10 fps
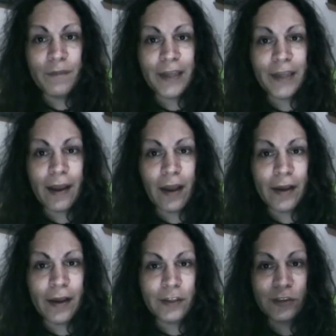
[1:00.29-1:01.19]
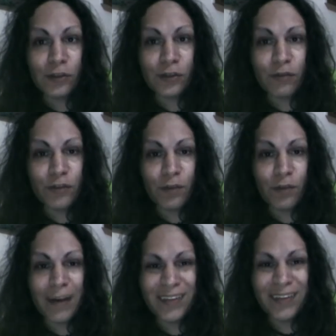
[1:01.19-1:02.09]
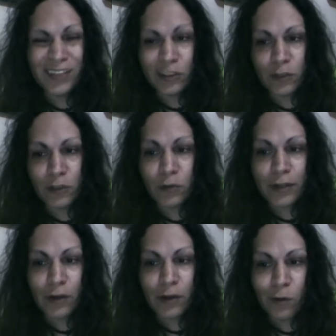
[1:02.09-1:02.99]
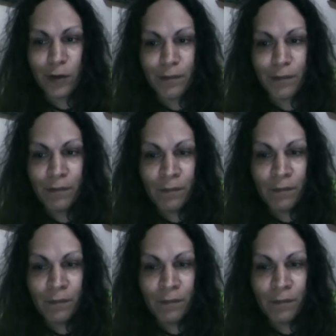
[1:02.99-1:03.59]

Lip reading: the allies of humanity, is that what they call them?